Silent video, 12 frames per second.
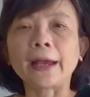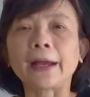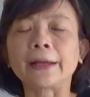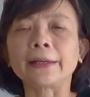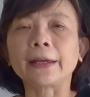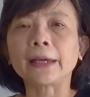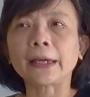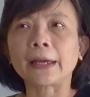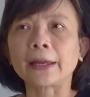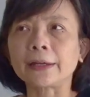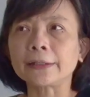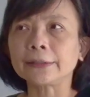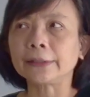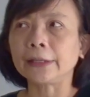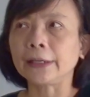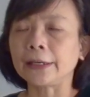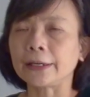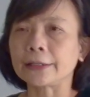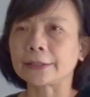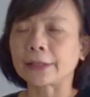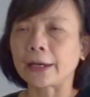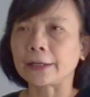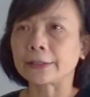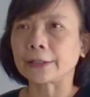And then another thing is
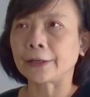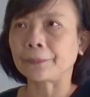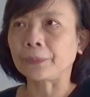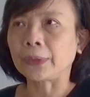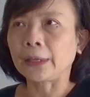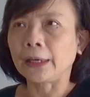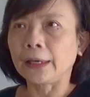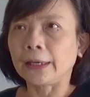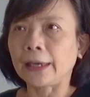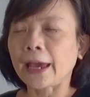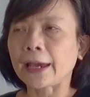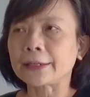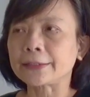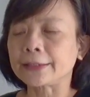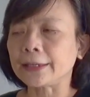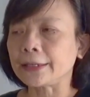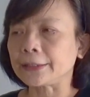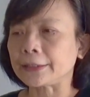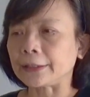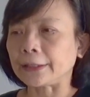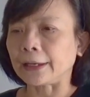that it has this